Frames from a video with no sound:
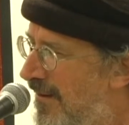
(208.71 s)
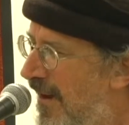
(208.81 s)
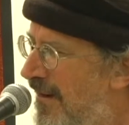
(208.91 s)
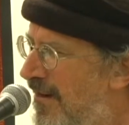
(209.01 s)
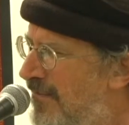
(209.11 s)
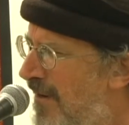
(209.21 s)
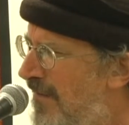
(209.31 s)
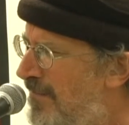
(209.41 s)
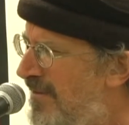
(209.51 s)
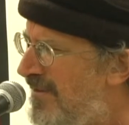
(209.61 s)
And I'd
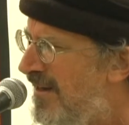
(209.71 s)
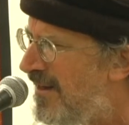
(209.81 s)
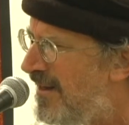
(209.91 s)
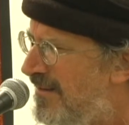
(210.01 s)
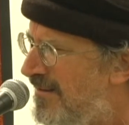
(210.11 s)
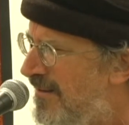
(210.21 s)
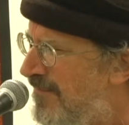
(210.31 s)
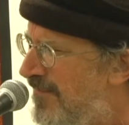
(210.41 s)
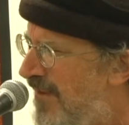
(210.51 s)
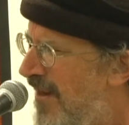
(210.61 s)
rather be dancing.
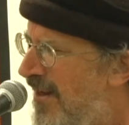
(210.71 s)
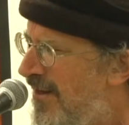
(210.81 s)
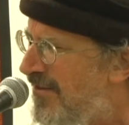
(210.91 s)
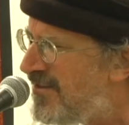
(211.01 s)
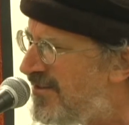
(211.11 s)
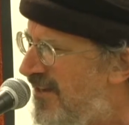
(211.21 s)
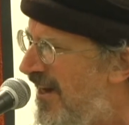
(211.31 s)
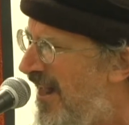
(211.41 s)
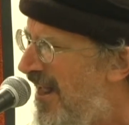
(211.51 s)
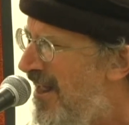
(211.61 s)
Instead
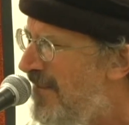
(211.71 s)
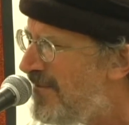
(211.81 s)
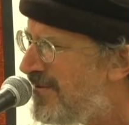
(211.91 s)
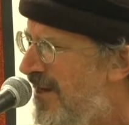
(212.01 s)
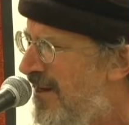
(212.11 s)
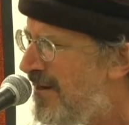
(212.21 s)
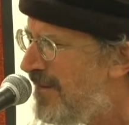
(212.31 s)
I'm saying